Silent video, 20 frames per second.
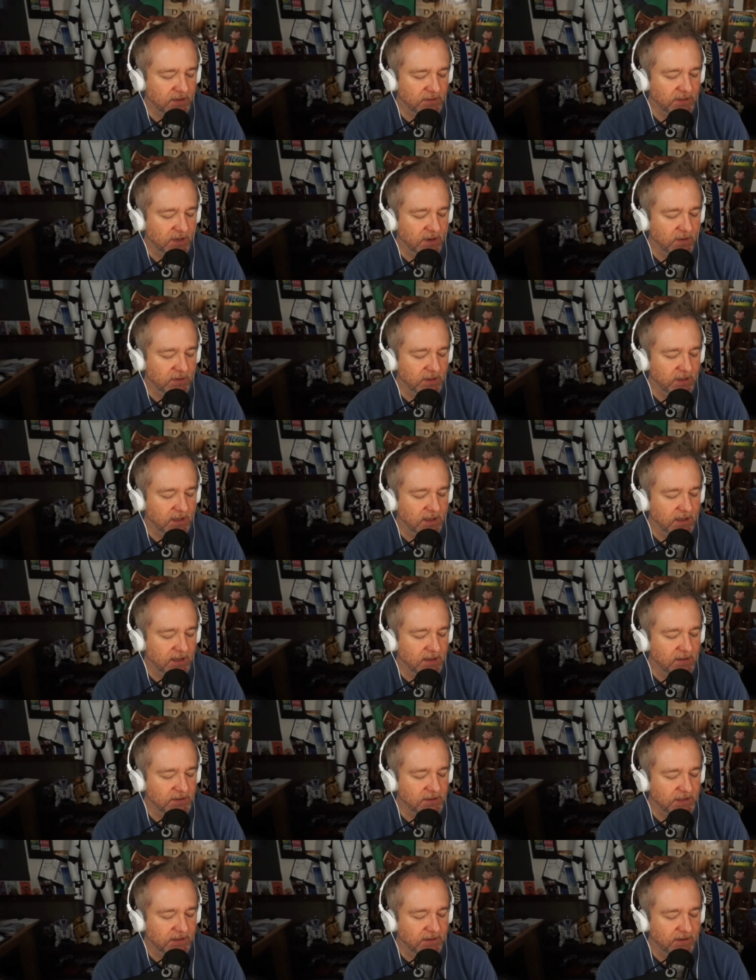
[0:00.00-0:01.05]
don't uh,
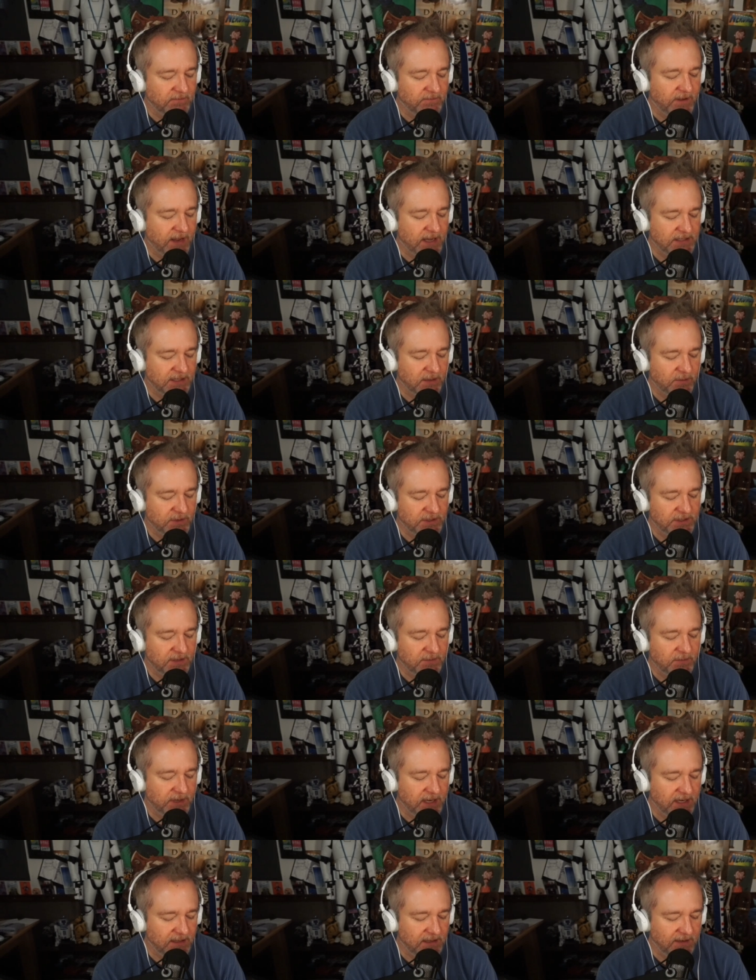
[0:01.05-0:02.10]
here's the advice i wish
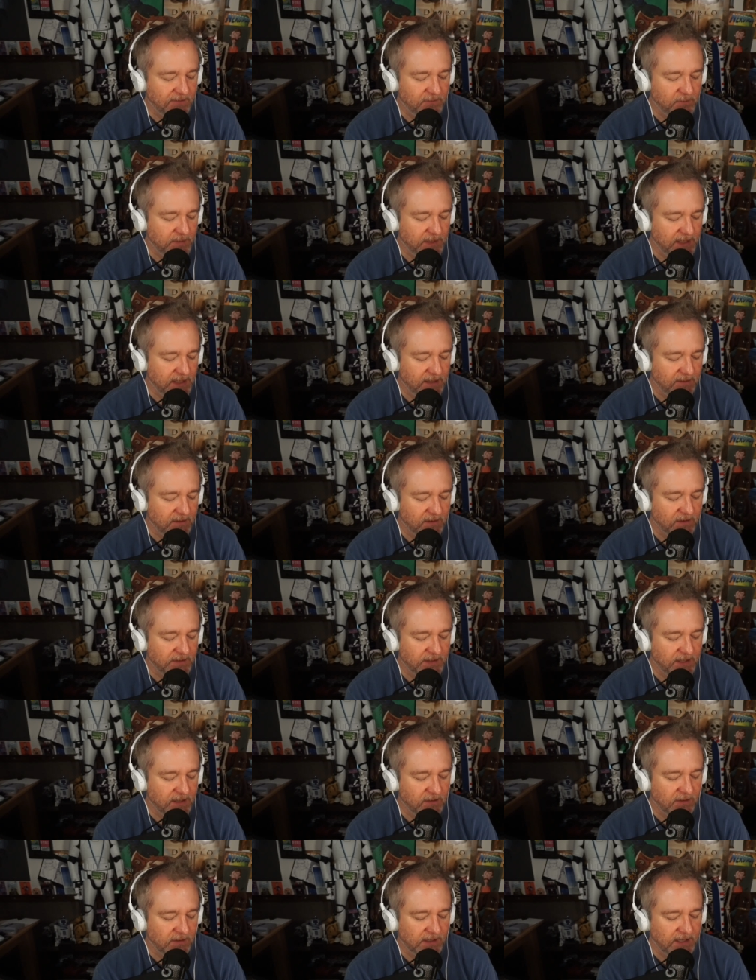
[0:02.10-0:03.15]
somebody had given me or in
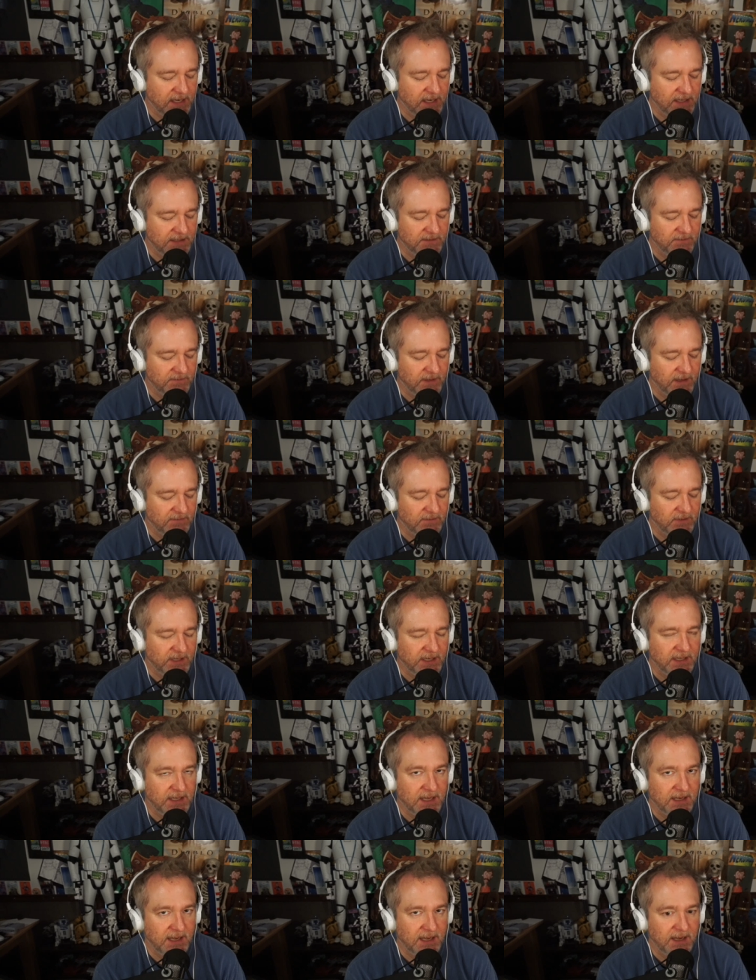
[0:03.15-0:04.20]
the early days of leveling
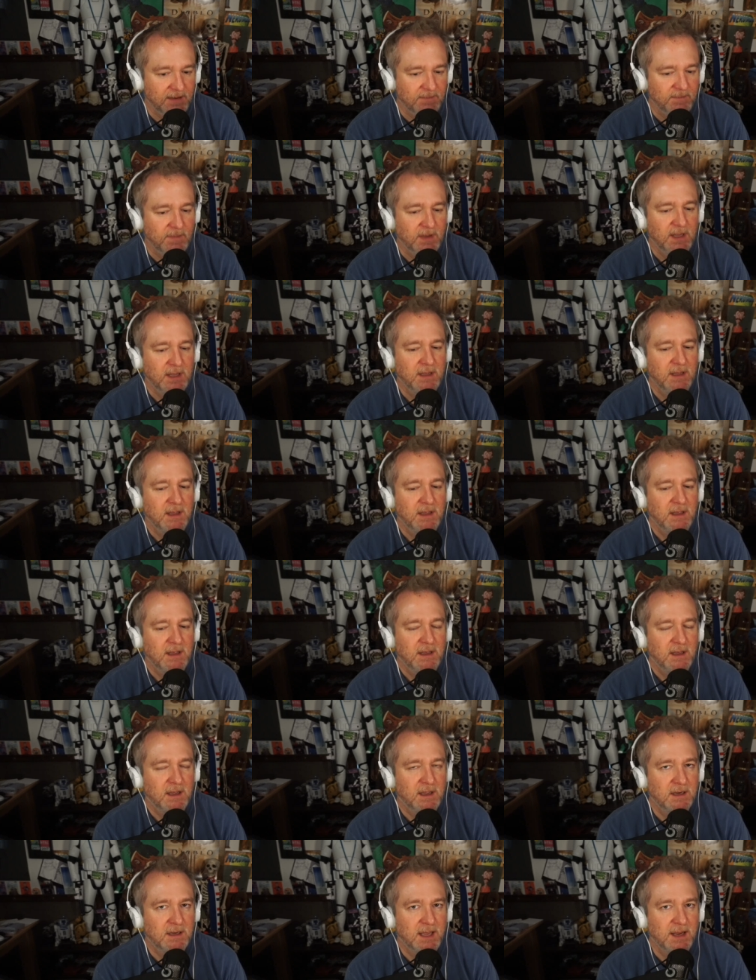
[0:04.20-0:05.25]
in that game
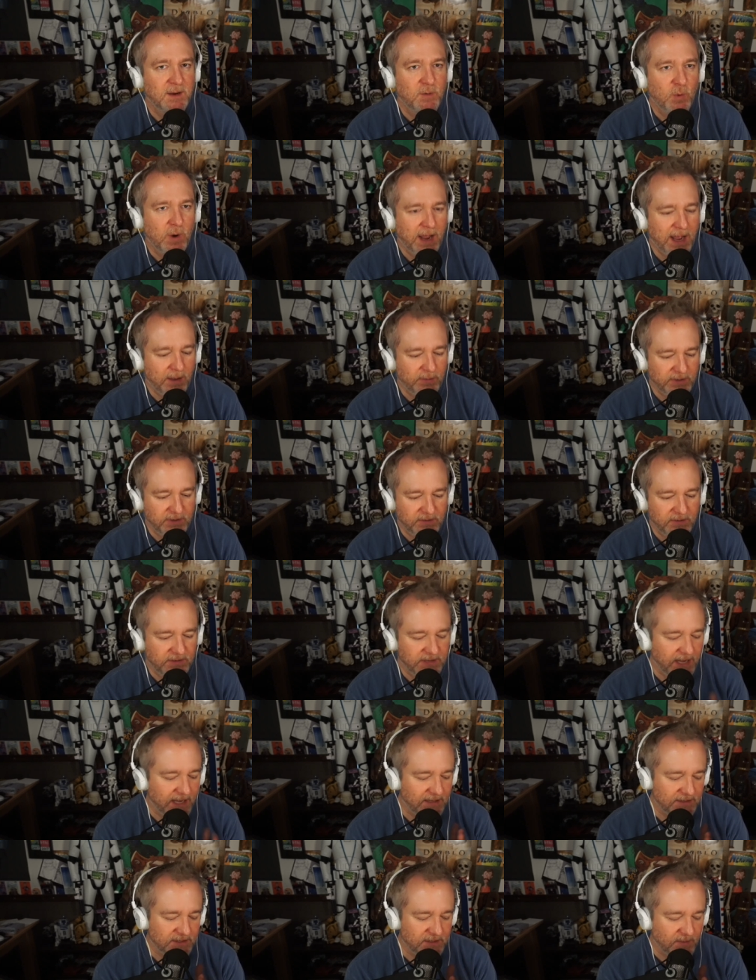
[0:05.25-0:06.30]
unlike wow and other
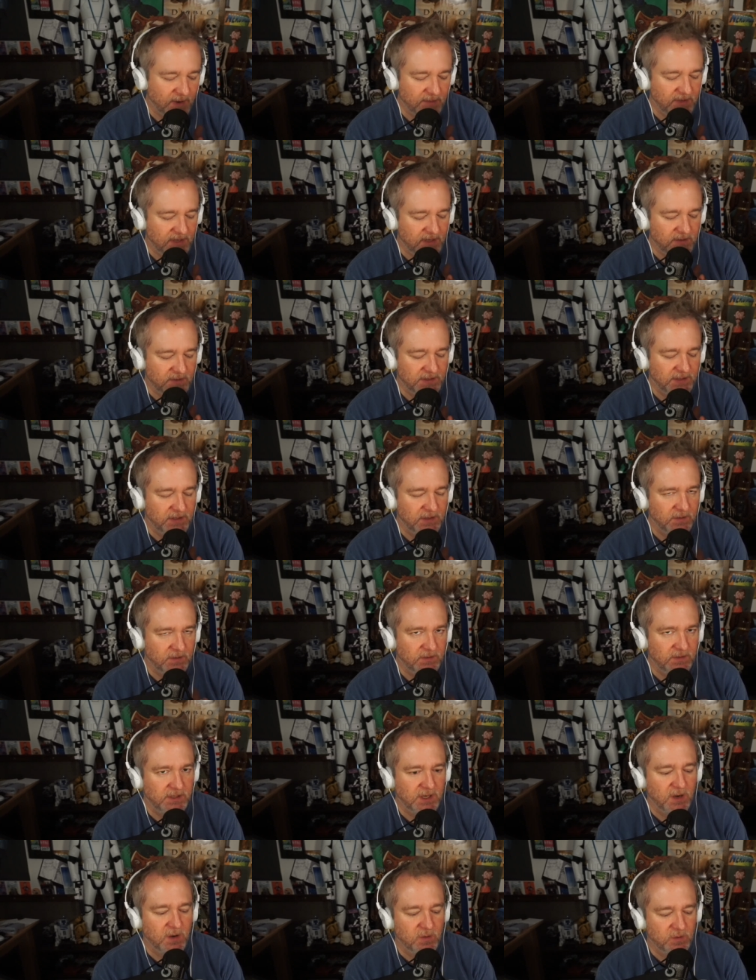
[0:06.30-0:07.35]
titles you might be used to
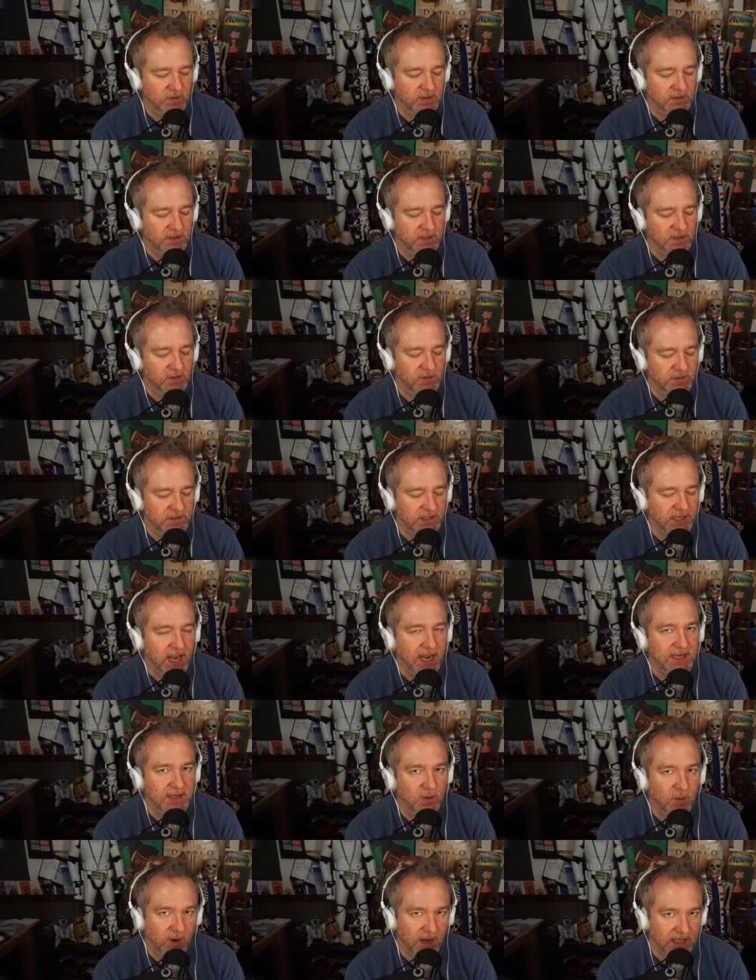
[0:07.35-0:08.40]
don't do
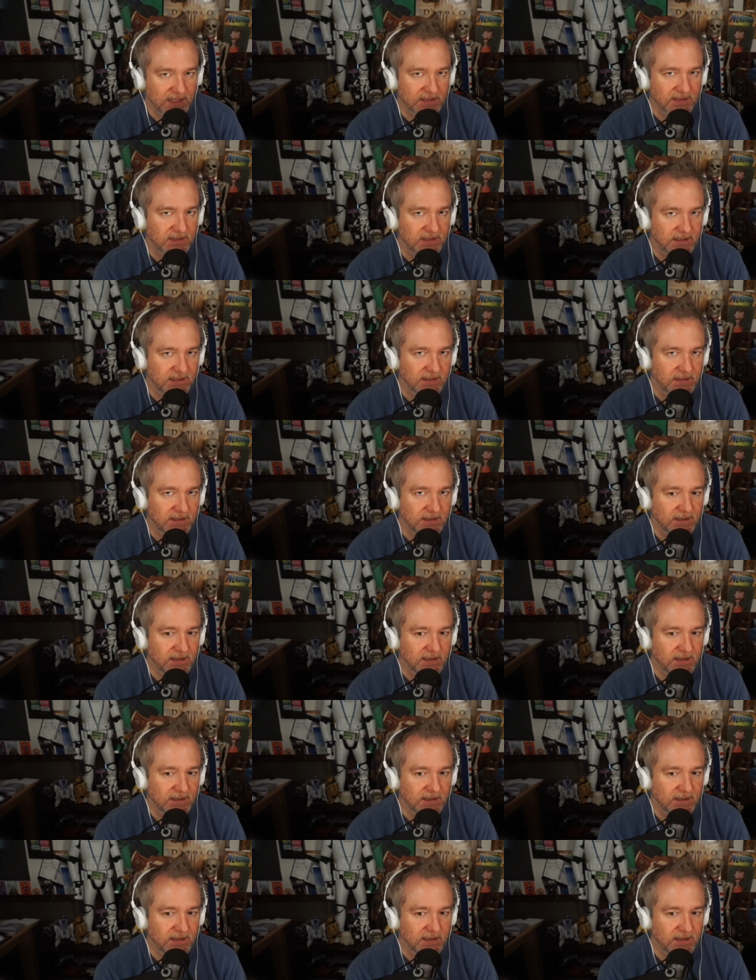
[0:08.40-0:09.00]
side quests